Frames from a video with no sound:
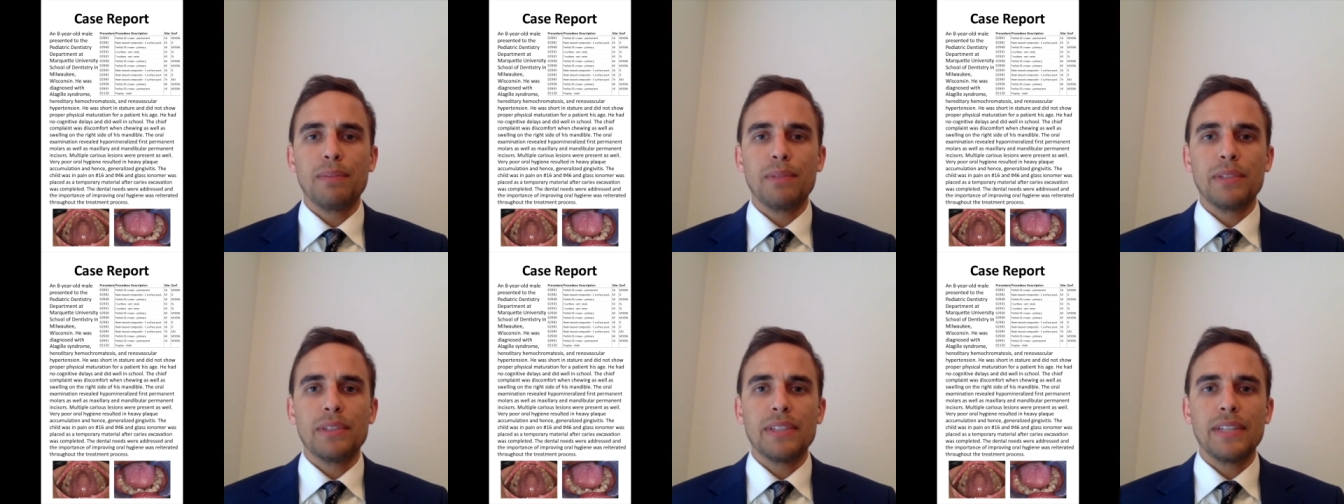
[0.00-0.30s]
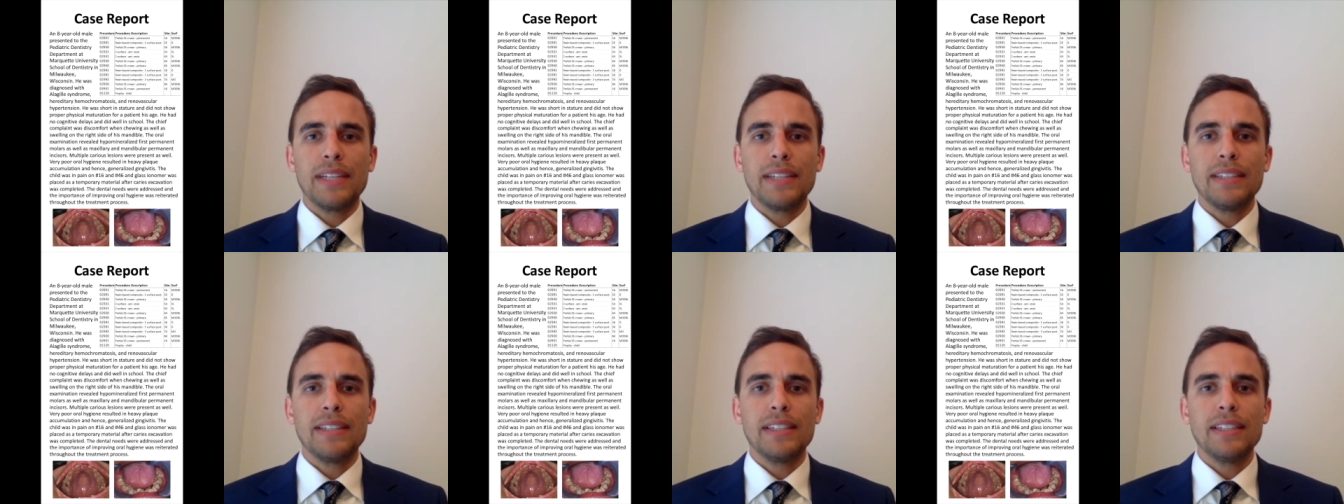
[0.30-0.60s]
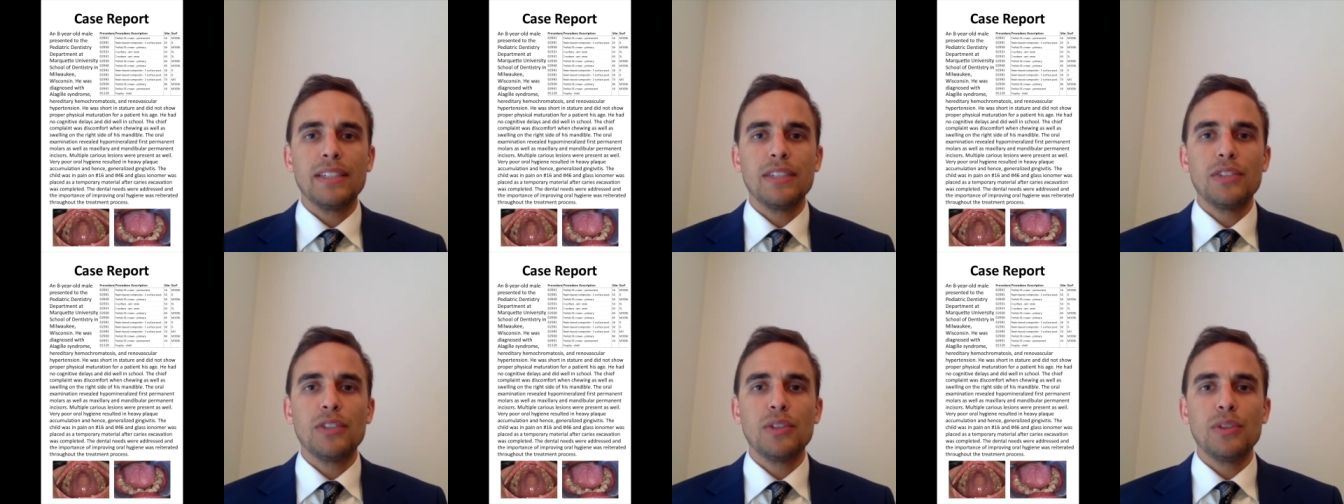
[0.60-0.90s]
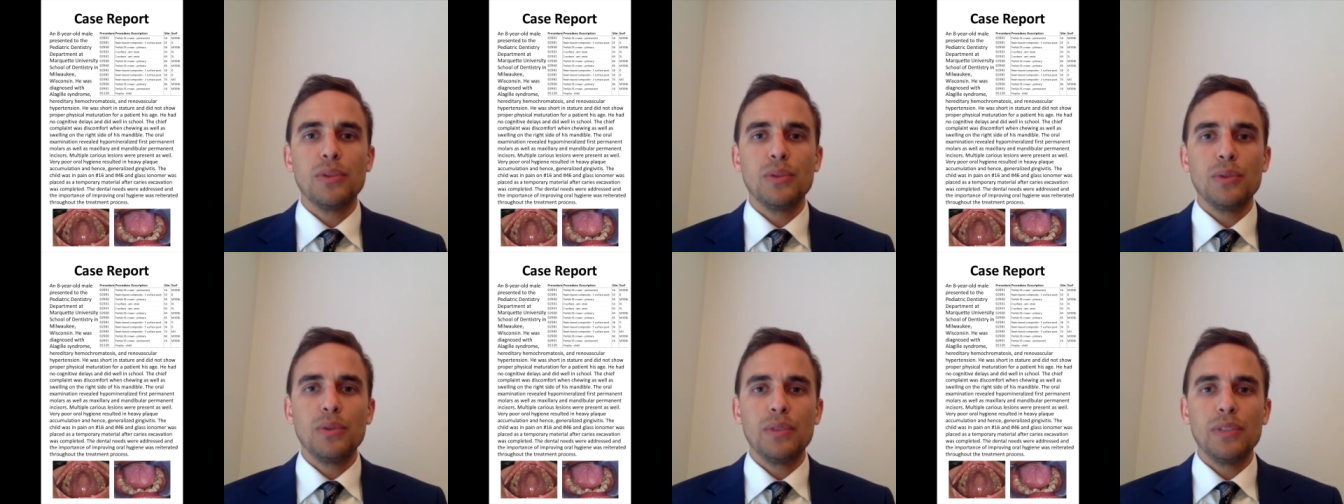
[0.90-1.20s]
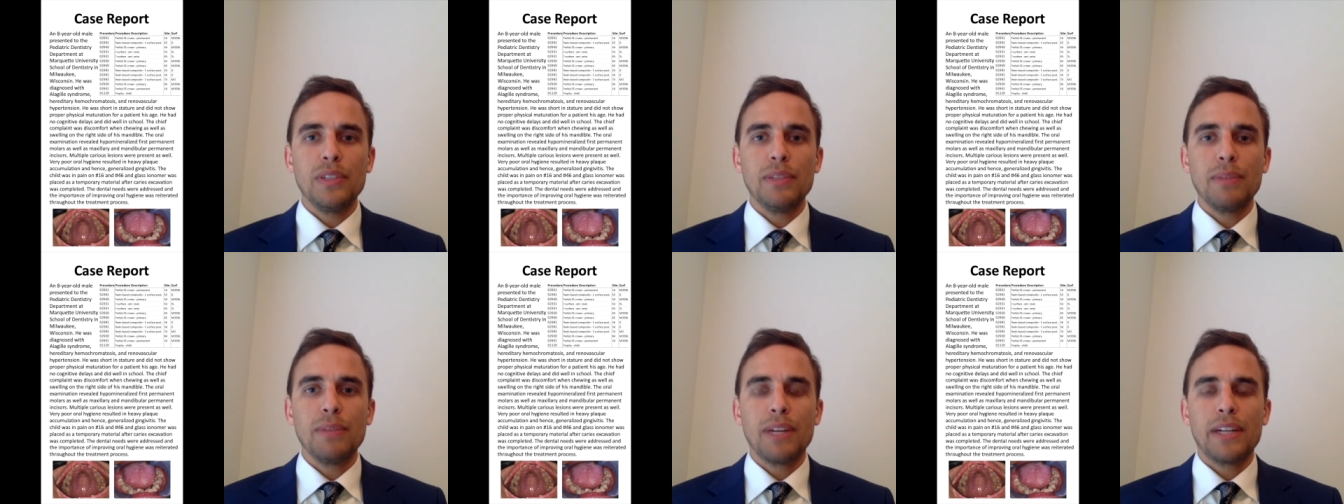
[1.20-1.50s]
presented to
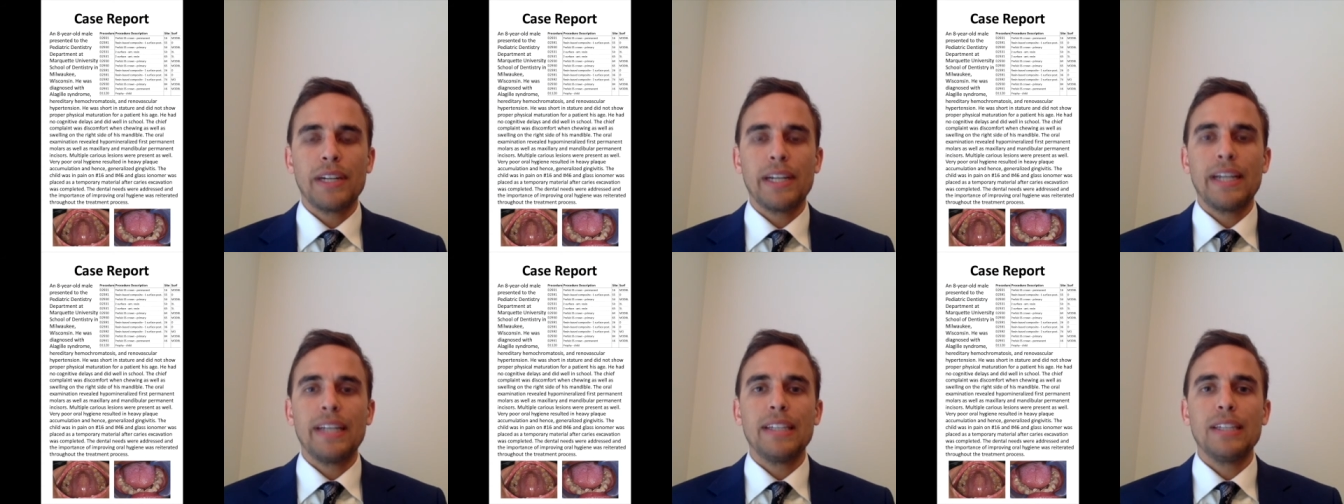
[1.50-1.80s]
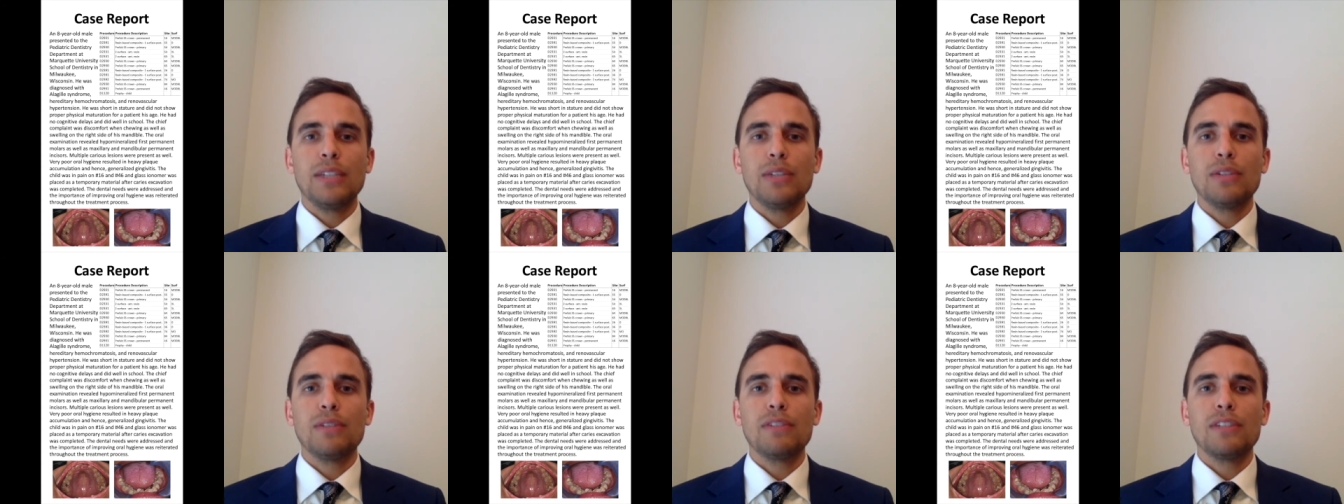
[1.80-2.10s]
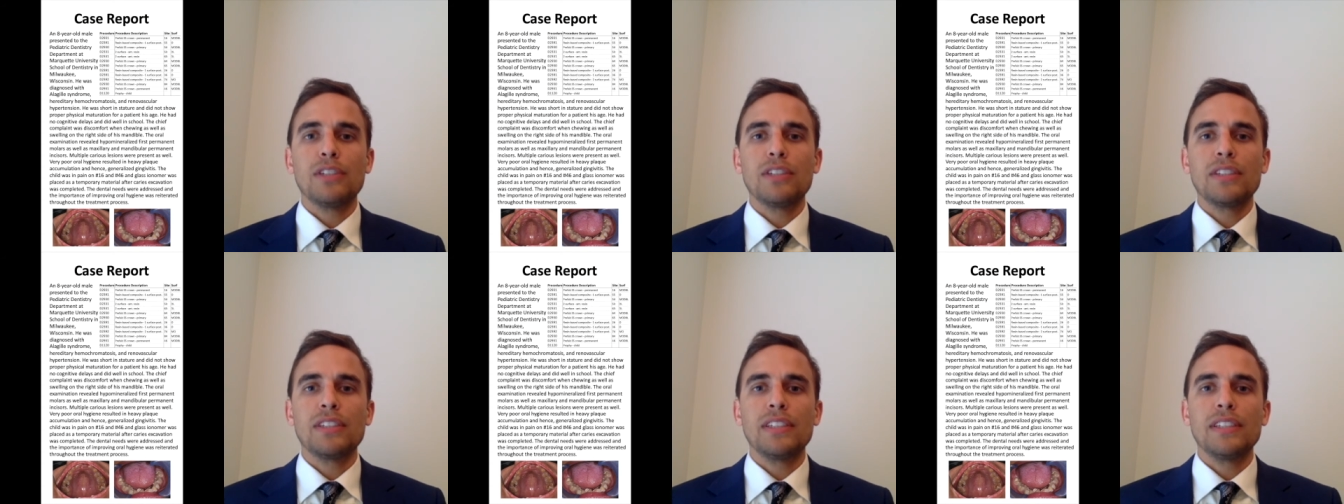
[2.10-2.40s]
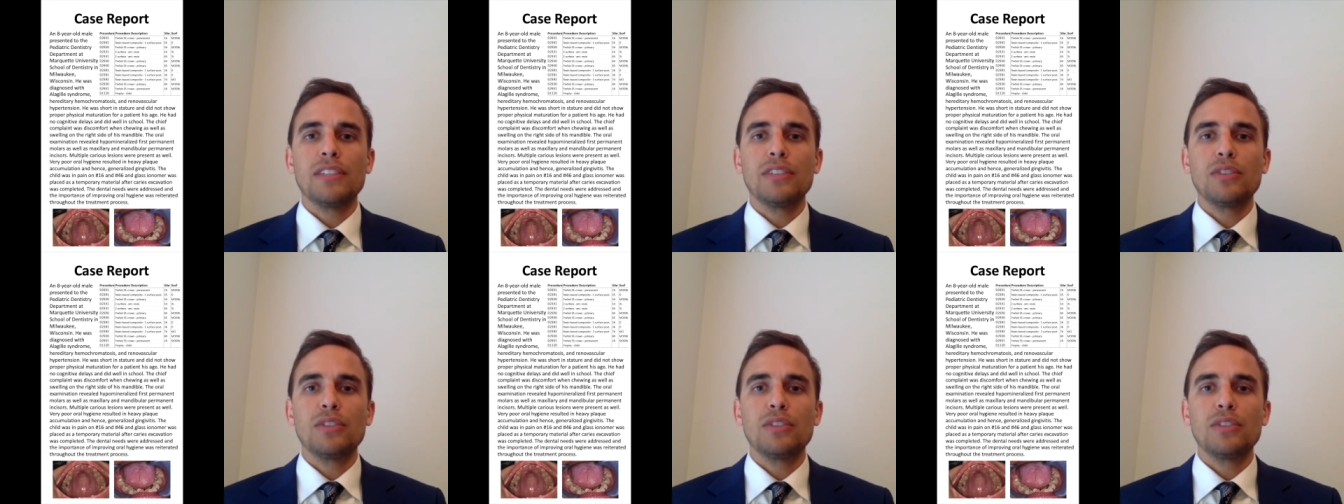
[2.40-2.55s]
the Marquette University